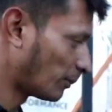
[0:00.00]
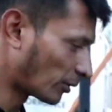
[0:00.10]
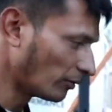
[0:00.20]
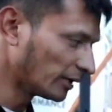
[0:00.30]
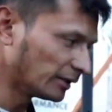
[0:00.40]

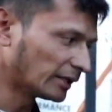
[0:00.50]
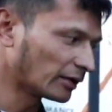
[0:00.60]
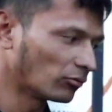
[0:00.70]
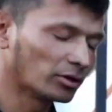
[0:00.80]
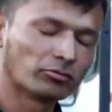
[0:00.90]
Problem
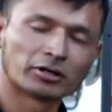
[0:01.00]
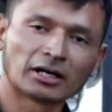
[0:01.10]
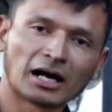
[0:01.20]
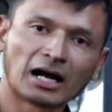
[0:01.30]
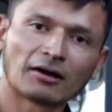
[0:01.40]
that we were
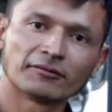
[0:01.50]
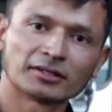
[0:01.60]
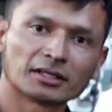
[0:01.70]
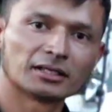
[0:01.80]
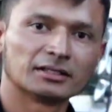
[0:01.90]

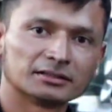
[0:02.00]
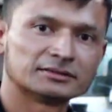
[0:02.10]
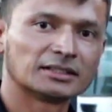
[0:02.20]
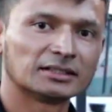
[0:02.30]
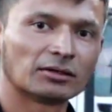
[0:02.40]
having
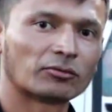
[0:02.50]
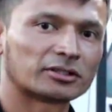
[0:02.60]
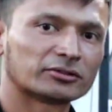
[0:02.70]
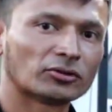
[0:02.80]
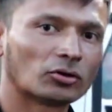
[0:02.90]
is that there
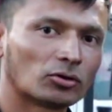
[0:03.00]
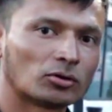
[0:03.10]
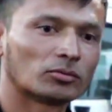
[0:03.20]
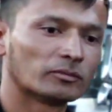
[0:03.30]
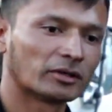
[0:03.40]

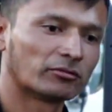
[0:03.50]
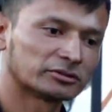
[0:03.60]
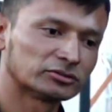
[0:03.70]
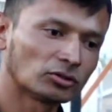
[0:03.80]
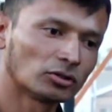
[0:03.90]

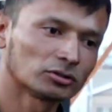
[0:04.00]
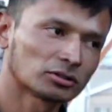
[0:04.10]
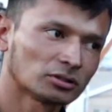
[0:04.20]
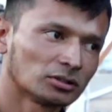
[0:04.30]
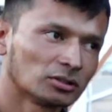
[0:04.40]
was not